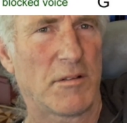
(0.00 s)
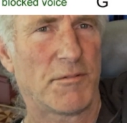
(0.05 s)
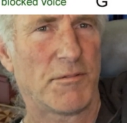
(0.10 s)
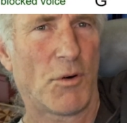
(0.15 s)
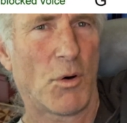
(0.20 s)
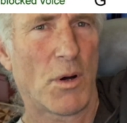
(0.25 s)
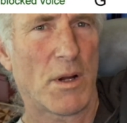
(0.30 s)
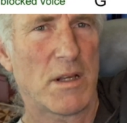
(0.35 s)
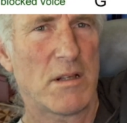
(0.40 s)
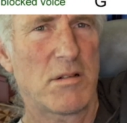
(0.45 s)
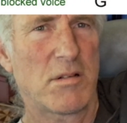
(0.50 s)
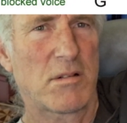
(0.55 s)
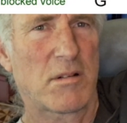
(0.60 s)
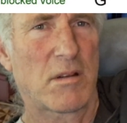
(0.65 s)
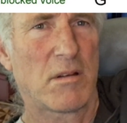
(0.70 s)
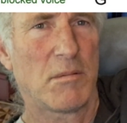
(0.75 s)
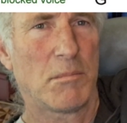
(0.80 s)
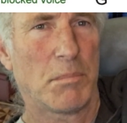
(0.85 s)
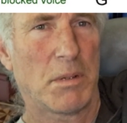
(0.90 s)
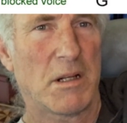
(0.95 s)

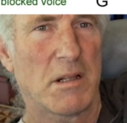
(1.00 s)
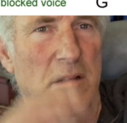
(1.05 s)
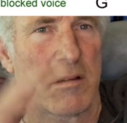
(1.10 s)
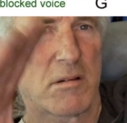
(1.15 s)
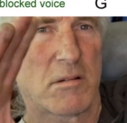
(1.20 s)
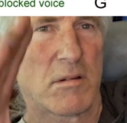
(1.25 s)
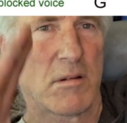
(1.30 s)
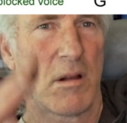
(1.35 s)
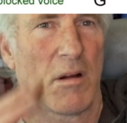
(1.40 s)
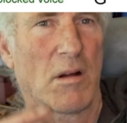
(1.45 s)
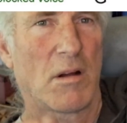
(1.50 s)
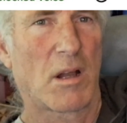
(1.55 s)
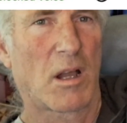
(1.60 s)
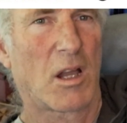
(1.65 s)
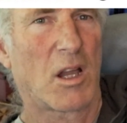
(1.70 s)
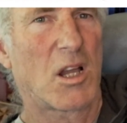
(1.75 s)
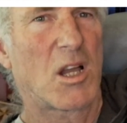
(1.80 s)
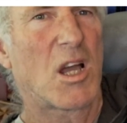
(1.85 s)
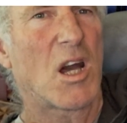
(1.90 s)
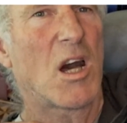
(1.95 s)
voiced, but it's
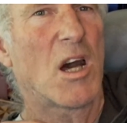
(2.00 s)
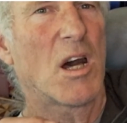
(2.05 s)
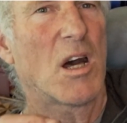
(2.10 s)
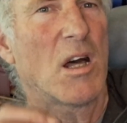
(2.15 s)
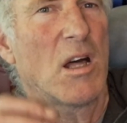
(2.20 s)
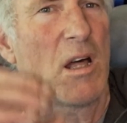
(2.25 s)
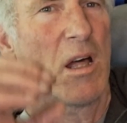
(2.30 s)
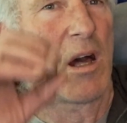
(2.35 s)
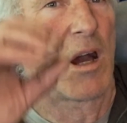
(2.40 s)
g, k,